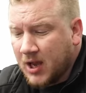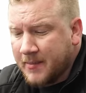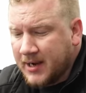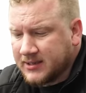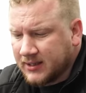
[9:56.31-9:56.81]

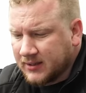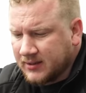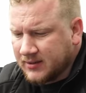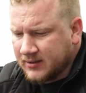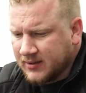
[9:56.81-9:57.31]
Amazing.
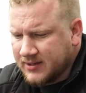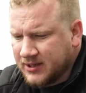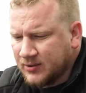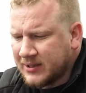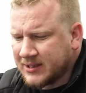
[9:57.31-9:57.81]
Is
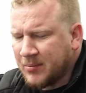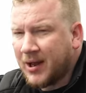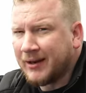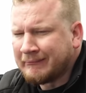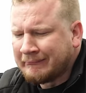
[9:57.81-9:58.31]
it ULEZ
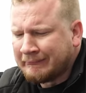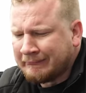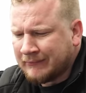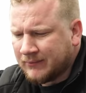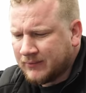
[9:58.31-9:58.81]
compliant?
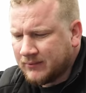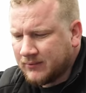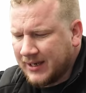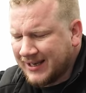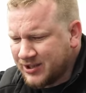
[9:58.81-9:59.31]

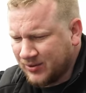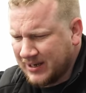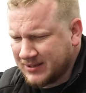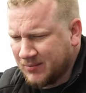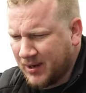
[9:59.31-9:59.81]
It is
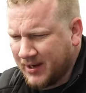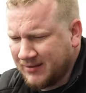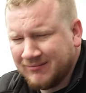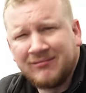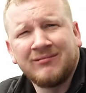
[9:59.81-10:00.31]
ULEZ compliant.